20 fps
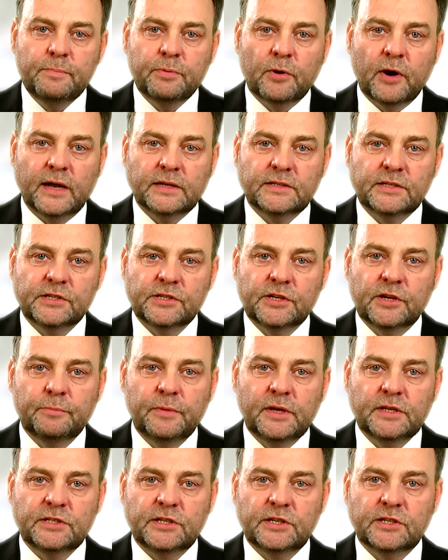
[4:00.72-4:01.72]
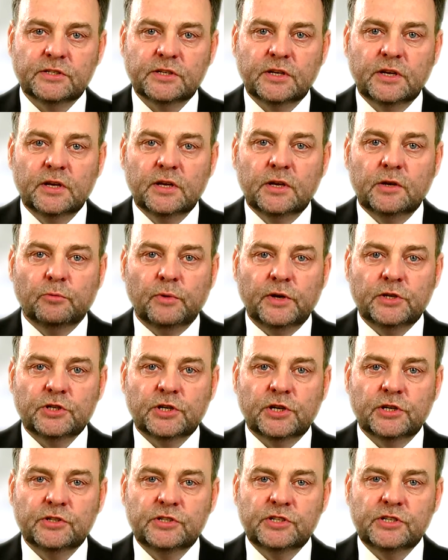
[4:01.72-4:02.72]
practice committees which
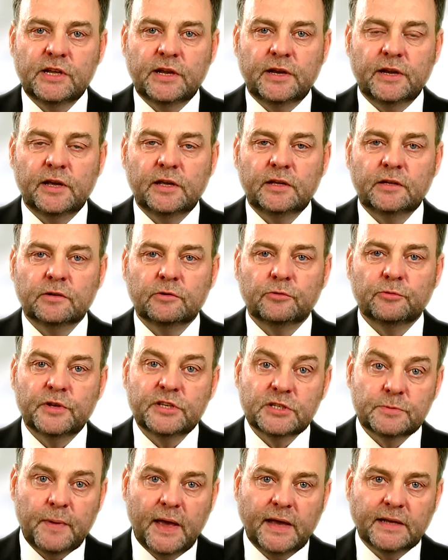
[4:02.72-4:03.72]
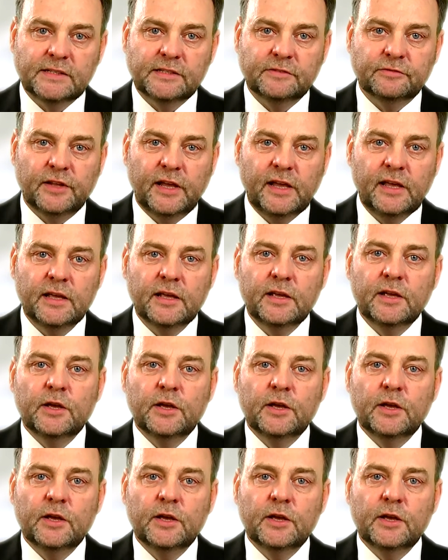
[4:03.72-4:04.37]
consider, respectively,